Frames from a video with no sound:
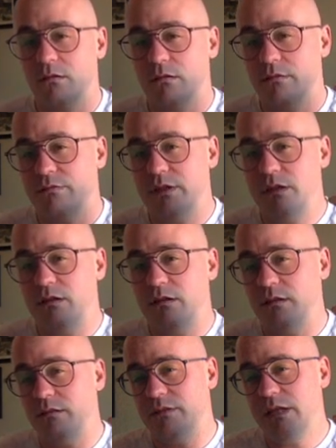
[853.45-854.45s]

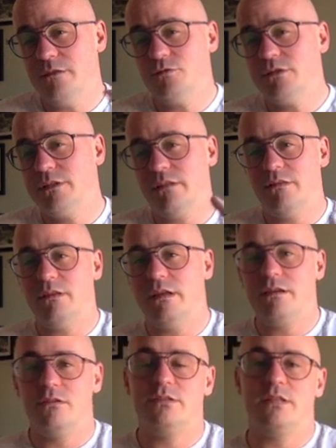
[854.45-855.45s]
the interesting thing
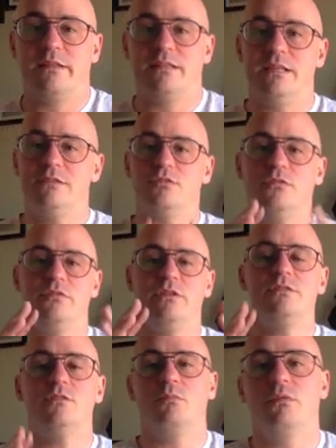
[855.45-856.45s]
here is, like, these
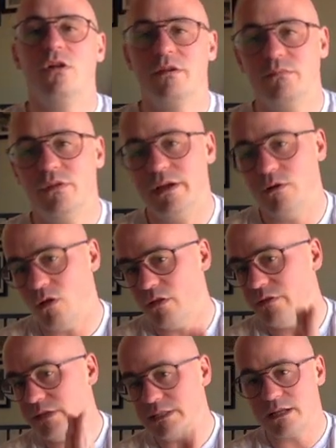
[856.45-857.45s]
are plug and play. All
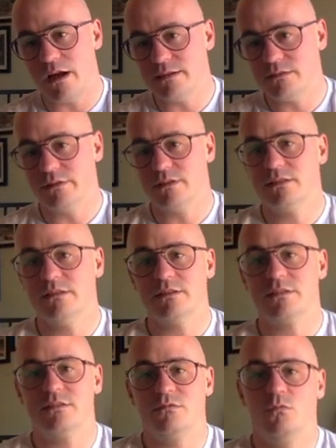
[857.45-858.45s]
of these guys on this
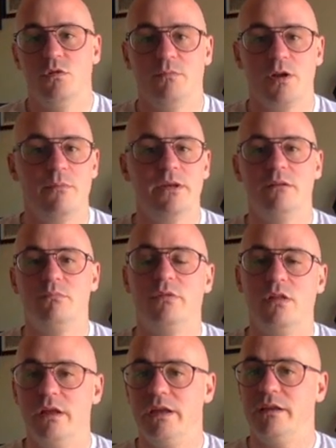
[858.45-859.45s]
list would come in and
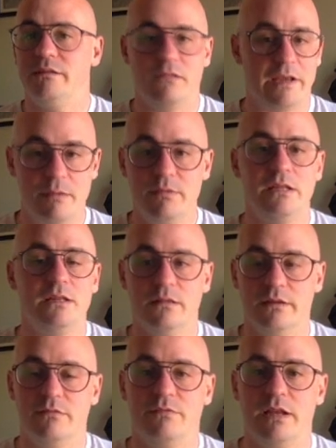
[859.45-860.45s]
play, like,
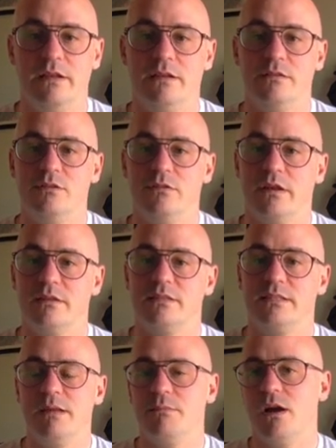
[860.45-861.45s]
immediately if they needed to.
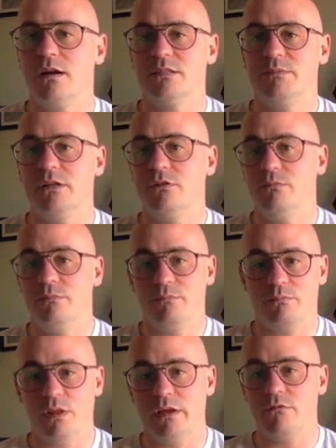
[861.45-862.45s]
Same Cosmi could
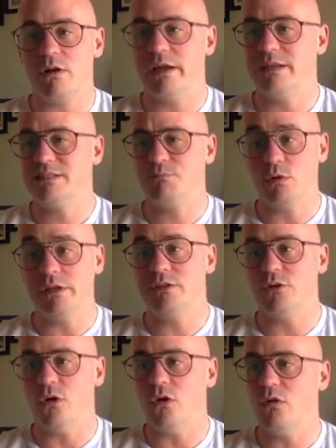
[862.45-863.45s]
play right. He's pretty
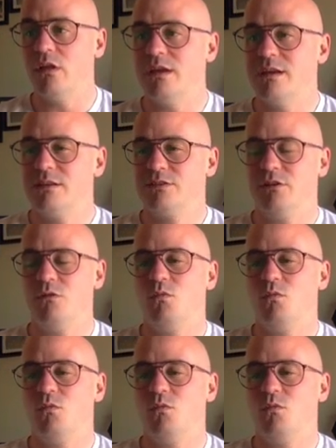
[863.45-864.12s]
tall, so you don't